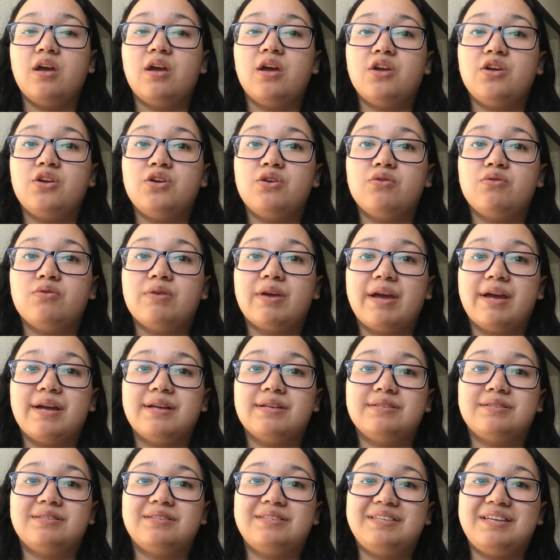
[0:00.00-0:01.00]
and you
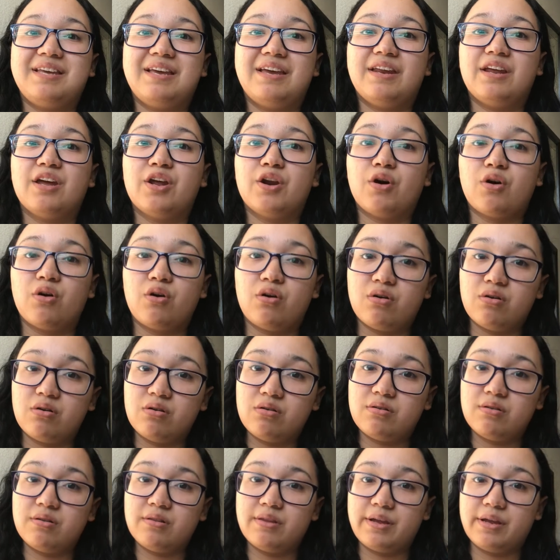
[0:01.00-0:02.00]
can't see it at all
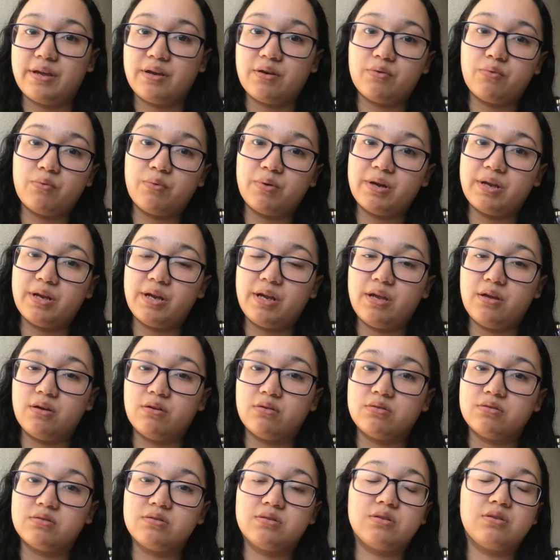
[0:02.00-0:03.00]
like when it
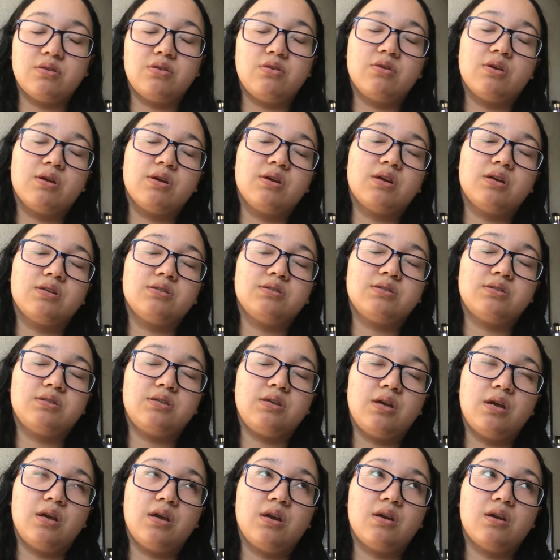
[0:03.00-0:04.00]
heals you cannot
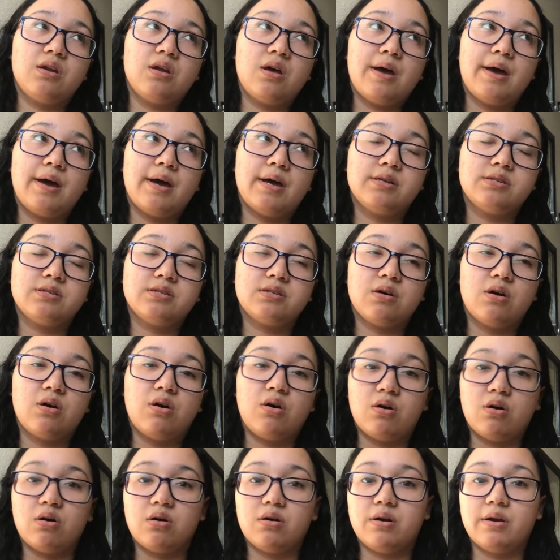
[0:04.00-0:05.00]
see it at
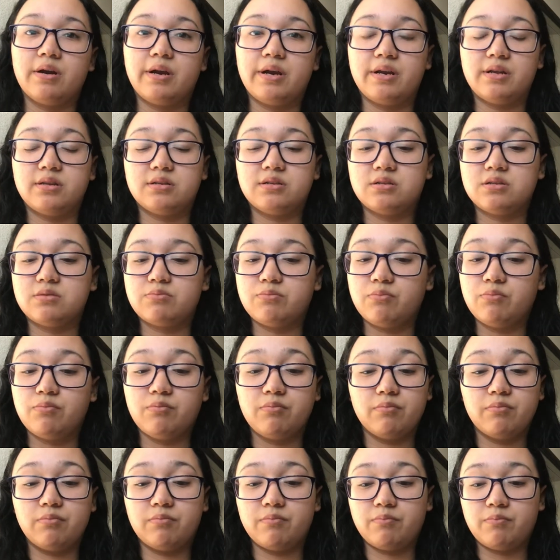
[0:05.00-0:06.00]
all and it's
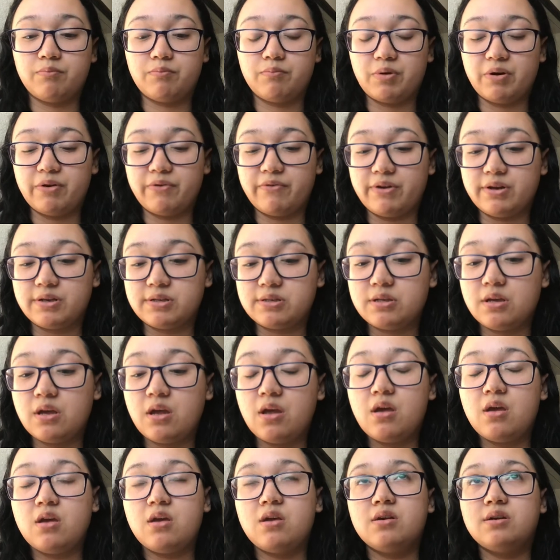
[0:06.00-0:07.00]
perfect
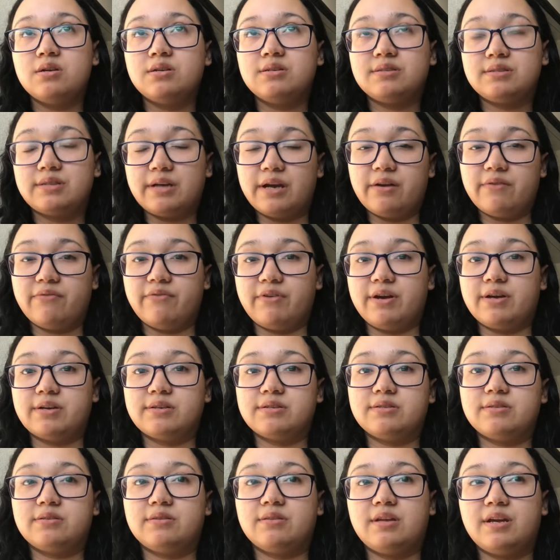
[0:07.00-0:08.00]
side
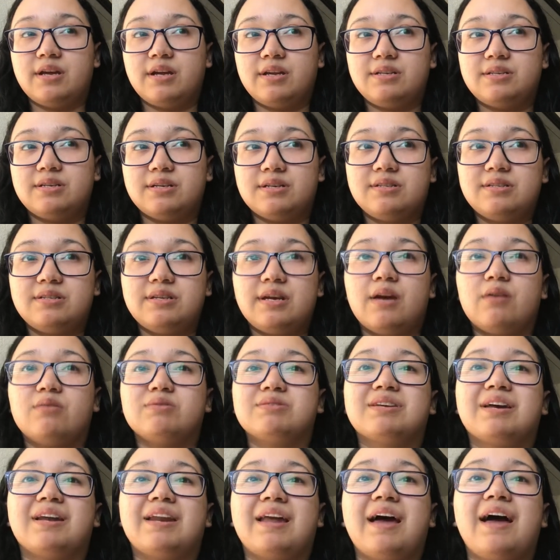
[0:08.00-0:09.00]
effects they did say I
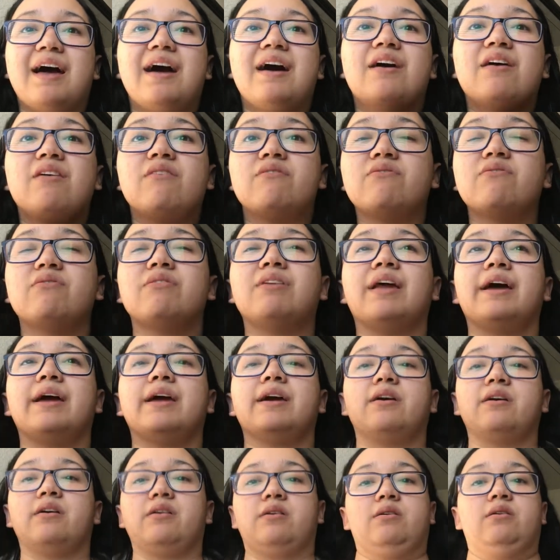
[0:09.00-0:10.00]
was gonna have
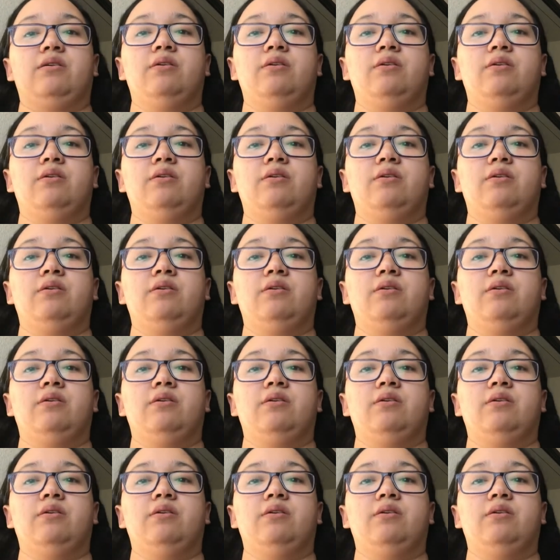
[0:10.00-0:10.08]
like